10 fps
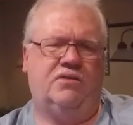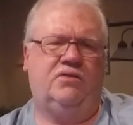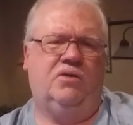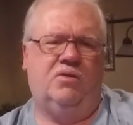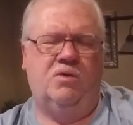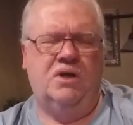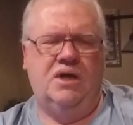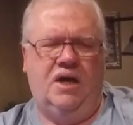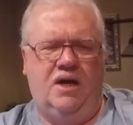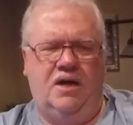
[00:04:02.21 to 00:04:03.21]
So
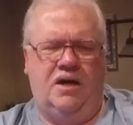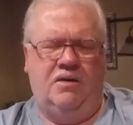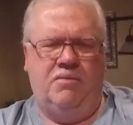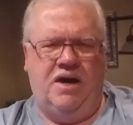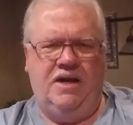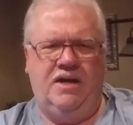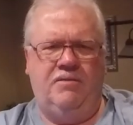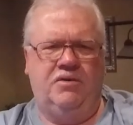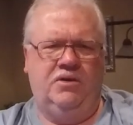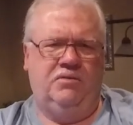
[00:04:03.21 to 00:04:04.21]
I have
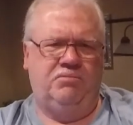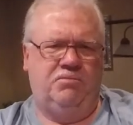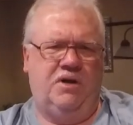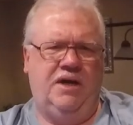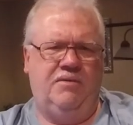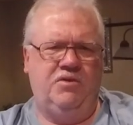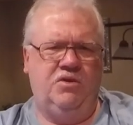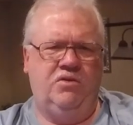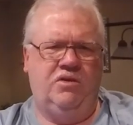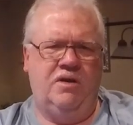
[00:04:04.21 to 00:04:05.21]
a
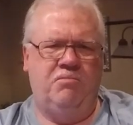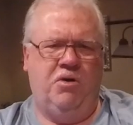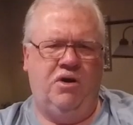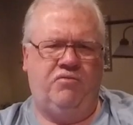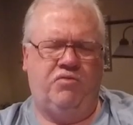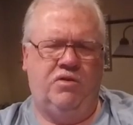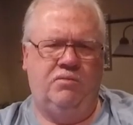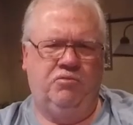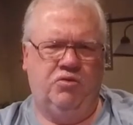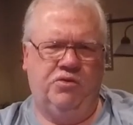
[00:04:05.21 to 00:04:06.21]
unit I bought
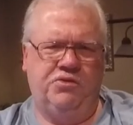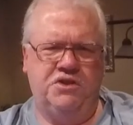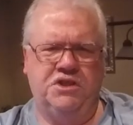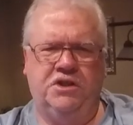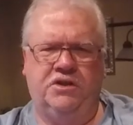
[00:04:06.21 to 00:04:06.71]
from Grizzly Jig.